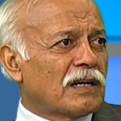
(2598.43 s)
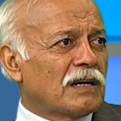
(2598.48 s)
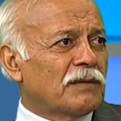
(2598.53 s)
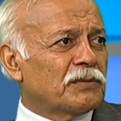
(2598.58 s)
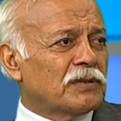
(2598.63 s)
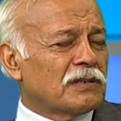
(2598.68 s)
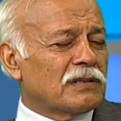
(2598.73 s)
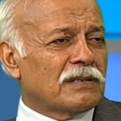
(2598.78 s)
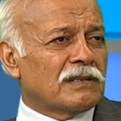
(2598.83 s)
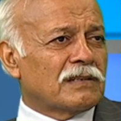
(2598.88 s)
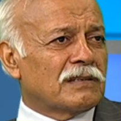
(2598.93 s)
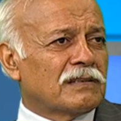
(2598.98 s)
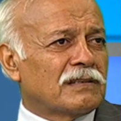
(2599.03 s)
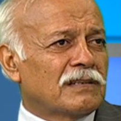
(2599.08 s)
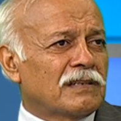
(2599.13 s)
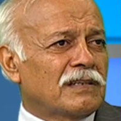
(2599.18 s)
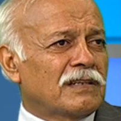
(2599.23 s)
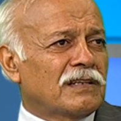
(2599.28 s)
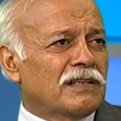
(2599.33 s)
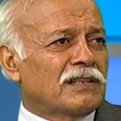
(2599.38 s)
I mean,
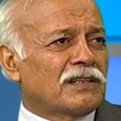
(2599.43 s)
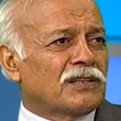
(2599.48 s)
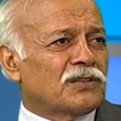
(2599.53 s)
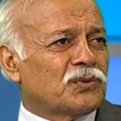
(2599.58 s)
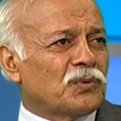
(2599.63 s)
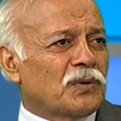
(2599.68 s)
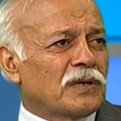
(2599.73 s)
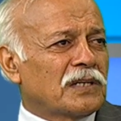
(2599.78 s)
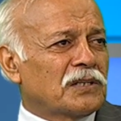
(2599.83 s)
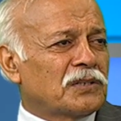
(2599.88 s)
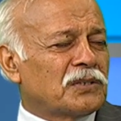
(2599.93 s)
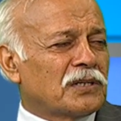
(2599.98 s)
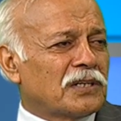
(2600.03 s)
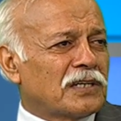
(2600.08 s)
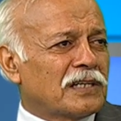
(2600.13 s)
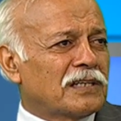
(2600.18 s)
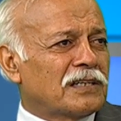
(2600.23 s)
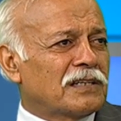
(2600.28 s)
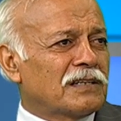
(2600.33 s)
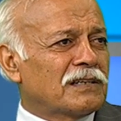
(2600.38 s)

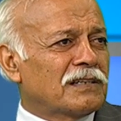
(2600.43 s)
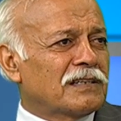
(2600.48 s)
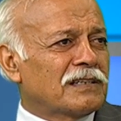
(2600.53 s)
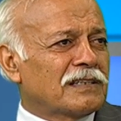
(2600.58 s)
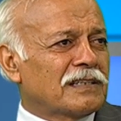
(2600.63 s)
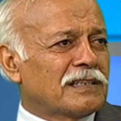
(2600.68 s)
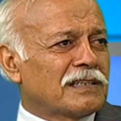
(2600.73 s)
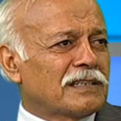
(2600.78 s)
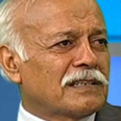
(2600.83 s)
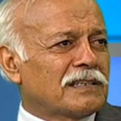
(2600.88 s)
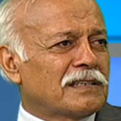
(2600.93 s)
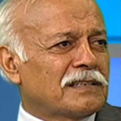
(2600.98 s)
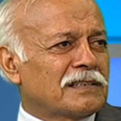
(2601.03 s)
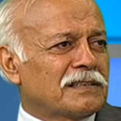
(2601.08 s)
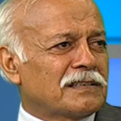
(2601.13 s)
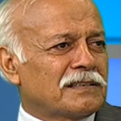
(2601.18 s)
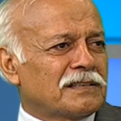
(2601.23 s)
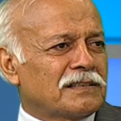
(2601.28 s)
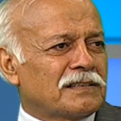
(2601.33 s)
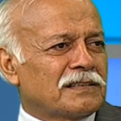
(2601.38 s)
23rd
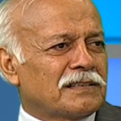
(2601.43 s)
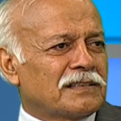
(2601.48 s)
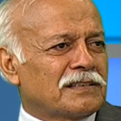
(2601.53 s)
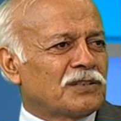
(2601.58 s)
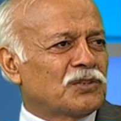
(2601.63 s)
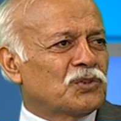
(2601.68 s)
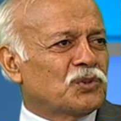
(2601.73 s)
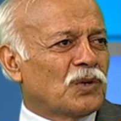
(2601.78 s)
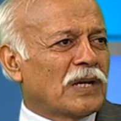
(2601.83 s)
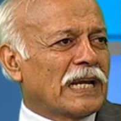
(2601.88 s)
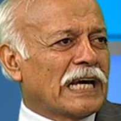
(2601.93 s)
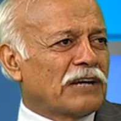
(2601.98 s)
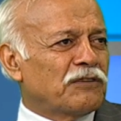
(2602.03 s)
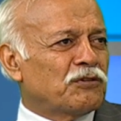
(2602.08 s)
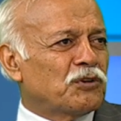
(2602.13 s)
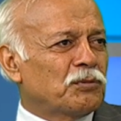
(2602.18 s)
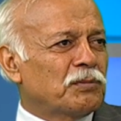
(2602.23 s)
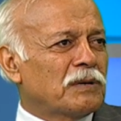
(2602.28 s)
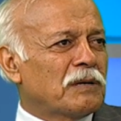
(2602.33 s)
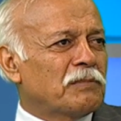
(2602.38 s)
July
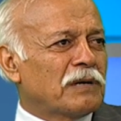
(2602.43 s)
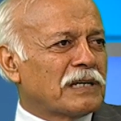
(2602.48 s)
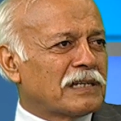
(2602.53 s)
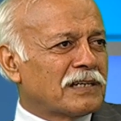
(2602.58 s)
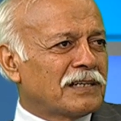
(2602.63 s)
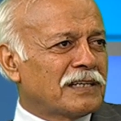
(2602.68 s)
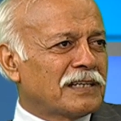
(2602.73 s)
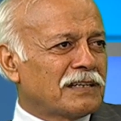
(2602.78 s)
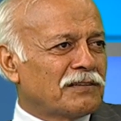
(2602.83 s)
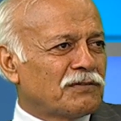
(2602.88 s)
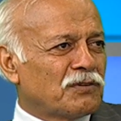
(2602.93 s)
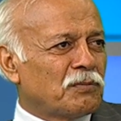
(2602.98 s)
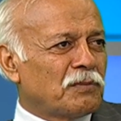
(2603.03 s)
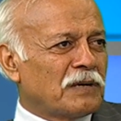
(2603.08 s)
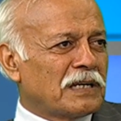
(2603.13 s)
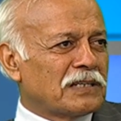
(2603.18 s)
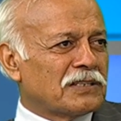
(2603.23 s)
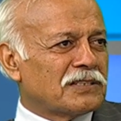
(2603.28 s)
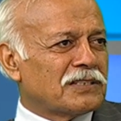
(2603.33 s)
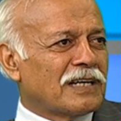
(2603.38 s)
would be a better day for
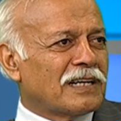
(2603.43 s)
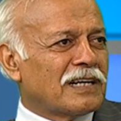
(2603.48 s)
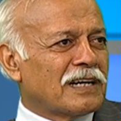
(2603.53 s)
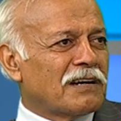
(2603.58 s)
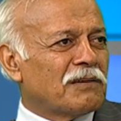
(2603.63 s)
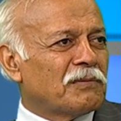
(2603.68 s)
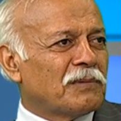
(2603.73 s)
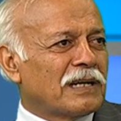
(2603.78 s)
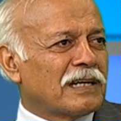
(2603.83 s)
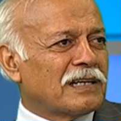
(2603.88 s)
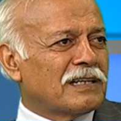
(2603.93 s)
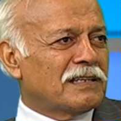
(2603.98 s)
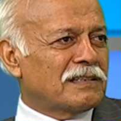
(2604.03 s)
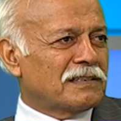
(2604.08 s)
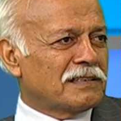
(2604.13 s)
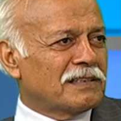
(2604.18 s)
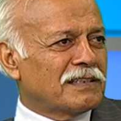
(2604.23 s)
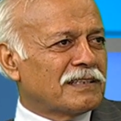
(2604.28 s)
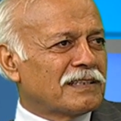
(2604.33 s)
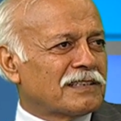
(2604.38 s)
Pakistan and
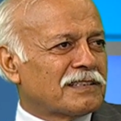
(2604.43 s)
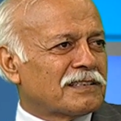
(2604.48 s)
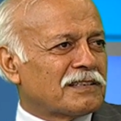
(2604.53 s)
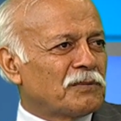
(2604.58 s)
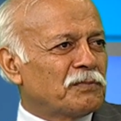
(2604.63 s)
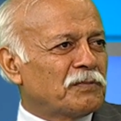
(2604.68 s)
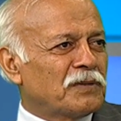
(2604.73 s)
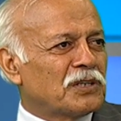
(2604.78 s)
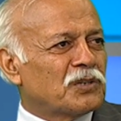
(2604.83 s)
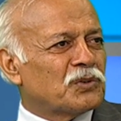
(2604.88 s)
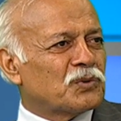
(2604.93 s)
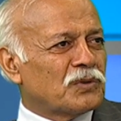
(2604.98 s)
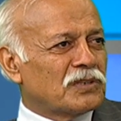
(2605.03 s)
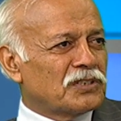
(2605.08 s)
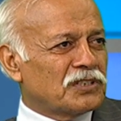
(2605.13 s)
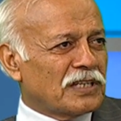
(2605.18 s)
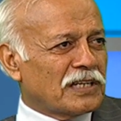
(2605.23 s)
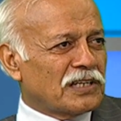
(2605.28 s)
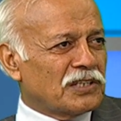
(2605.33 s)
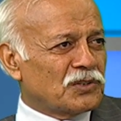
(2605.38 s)
America compared to
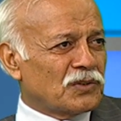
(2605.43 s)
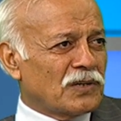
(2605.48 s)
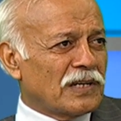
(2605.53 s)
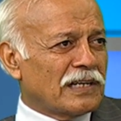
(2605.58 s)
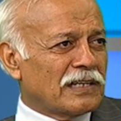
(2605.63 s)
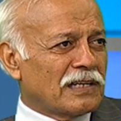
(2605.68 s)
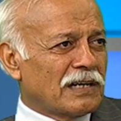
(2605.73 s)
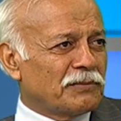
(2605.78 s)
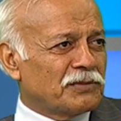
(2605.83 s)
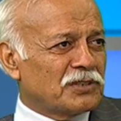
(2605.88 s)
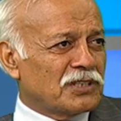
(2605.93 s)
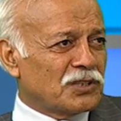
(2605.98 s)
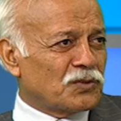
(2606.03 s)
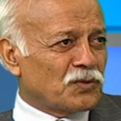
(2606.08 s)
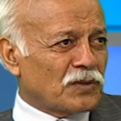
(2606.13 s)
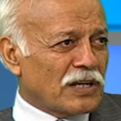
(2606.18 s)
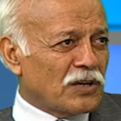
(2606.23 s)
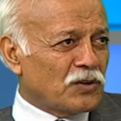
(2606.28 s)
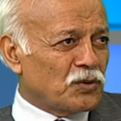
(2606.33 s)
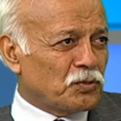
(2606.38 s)
22nd July. I mean, this
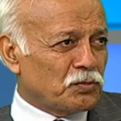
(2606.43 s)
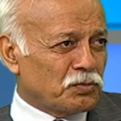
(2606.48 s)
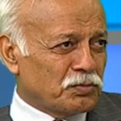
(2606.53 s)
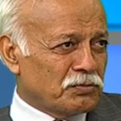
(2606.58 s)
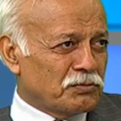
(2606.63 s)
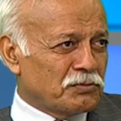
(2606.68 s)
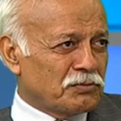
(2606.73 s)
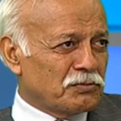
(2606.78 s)
is what I hope.